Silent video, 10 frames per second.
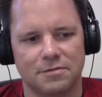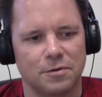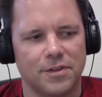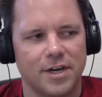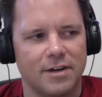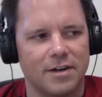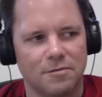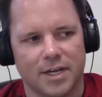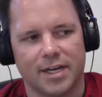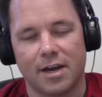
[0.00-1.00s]
were there, they were
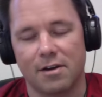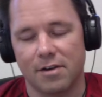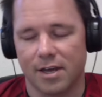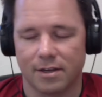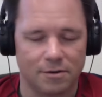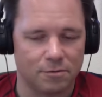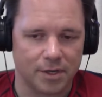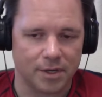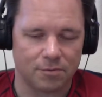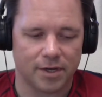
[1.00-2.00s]
like, oh yeah,
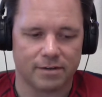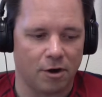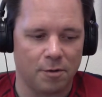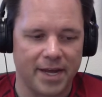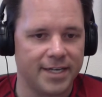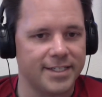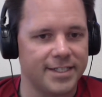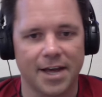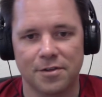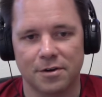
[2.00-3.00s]
we all banded
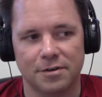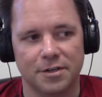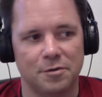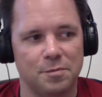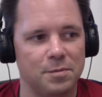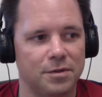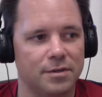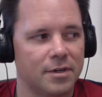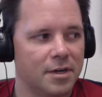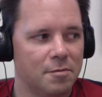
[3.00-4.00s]
together.
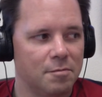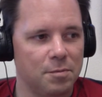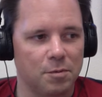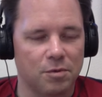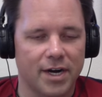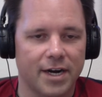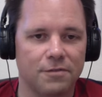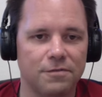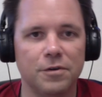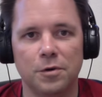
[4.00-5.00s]
People brought
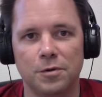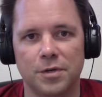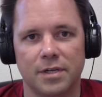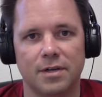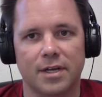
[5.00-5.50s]
out food, and